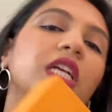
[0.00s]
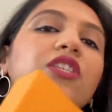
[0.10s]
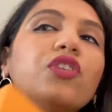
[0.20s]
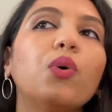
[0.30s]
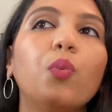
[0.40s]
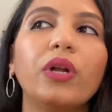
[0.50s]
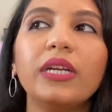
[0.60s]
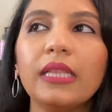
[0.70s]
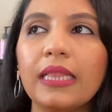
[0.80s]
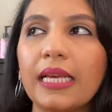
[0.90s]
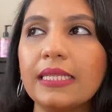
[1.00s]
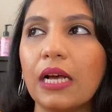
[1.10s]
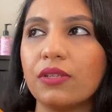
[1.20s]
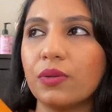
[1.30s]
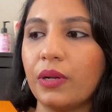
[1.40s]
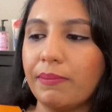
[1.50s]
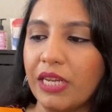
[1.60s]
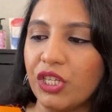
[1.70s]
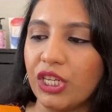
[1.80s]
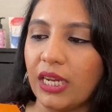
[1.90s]
So one of the things I also want to
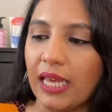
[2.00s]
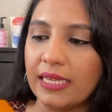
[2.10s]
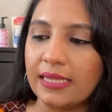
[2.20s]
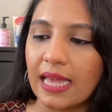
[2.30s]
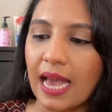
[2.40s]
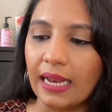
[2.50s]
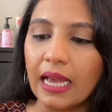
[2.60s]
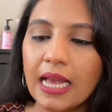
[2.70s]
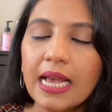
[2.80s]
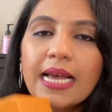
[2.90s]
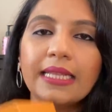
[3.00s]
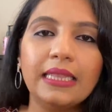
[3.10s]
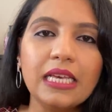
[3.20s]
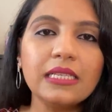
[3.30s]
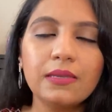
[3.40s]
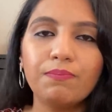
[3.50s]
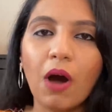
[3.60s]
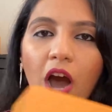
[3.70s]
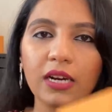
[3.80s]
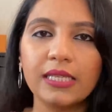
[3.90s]
mention is that this
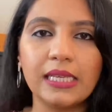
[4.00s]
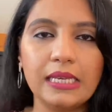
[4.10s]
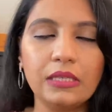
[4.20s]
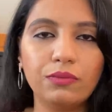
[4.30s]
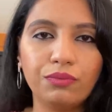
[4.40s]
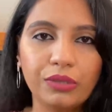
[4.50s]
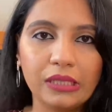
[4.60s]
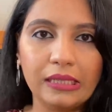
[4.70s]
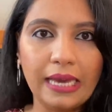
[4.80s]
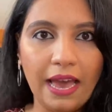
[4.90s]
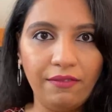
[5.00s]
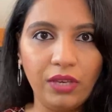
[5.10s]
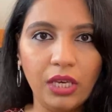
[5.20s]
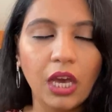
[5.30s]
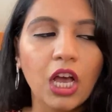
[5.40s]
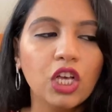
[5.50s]
box is really heavy.